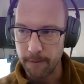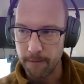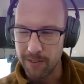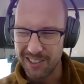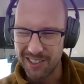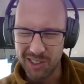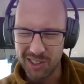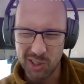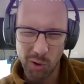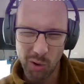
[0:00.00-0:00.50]

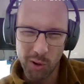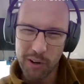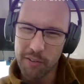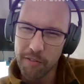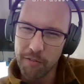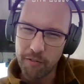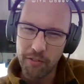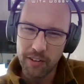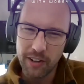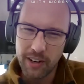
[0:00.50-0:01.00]
sort
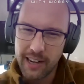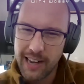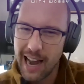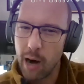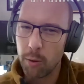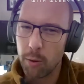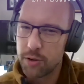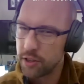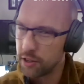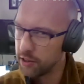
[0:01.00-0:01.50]
of
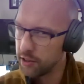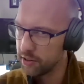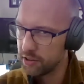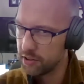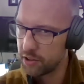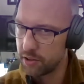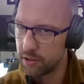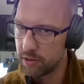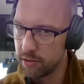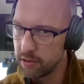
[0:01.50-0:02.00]

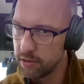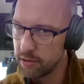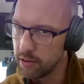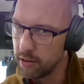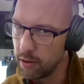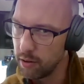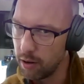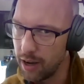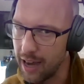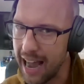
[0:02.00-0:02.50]
counters
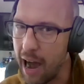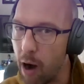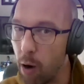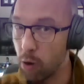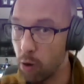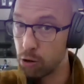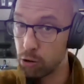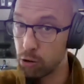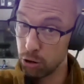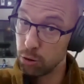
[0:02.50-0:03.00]
how
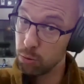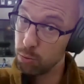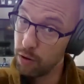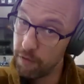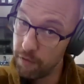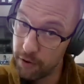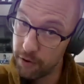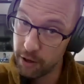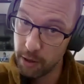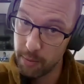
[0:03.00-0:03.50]
good we
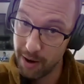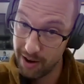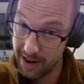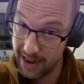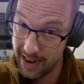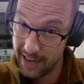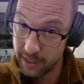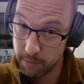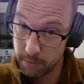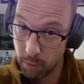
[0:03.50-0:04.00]
feel about
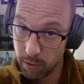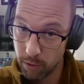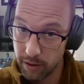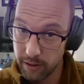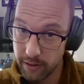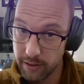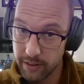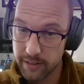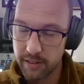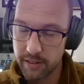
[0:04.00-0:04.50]

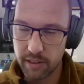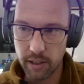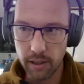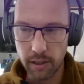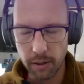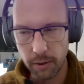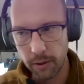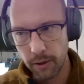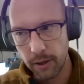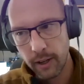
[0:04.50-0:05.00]
Osborne.
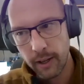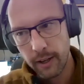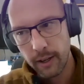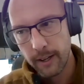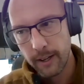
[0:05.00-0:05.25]
So